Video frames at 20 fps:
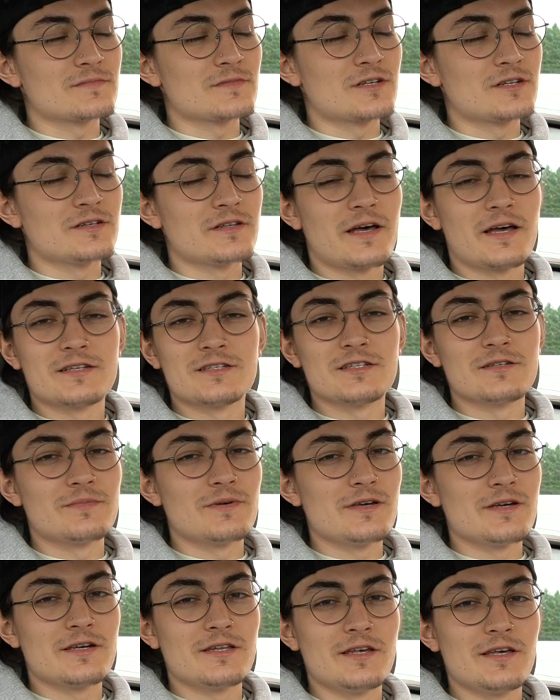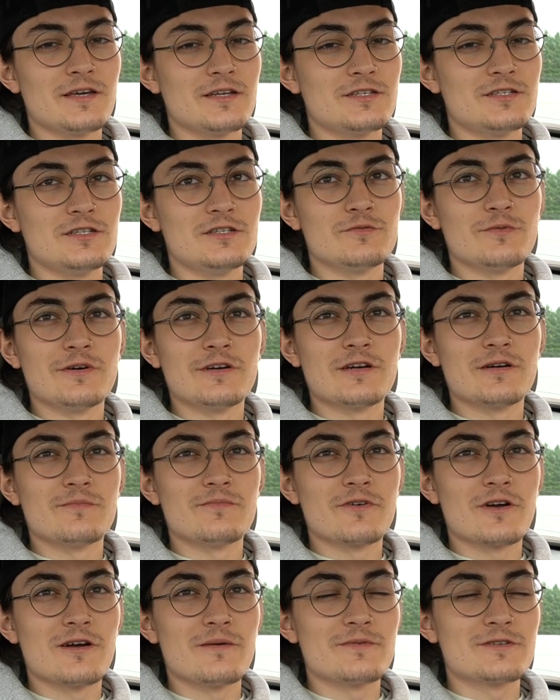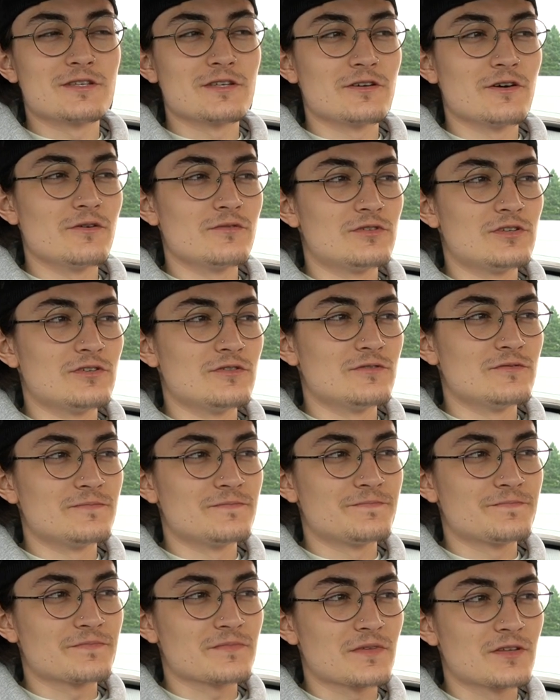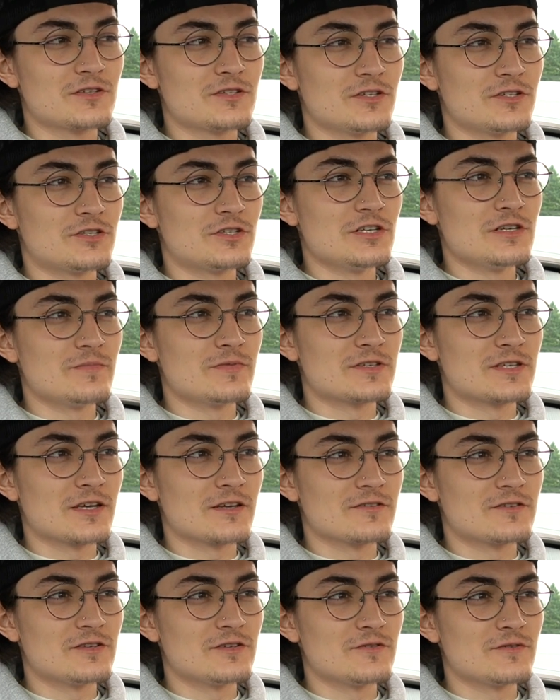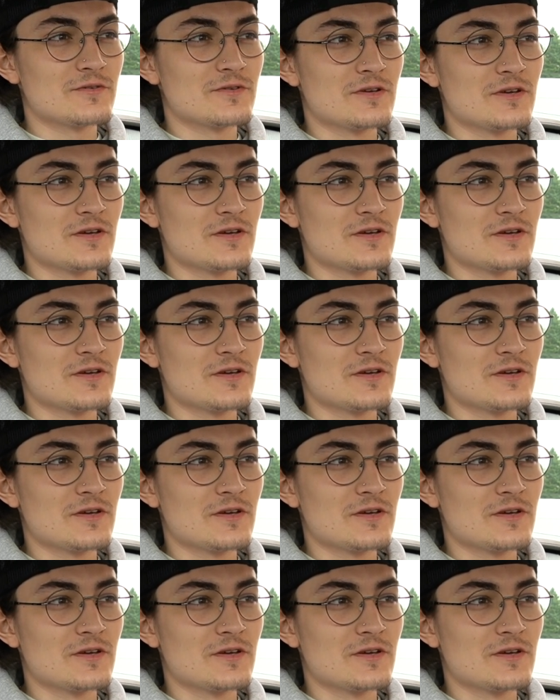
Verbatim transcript: Classic bacon, egg, and cheese wake-up wraps, the go-to. Shit's cheap as hell, too.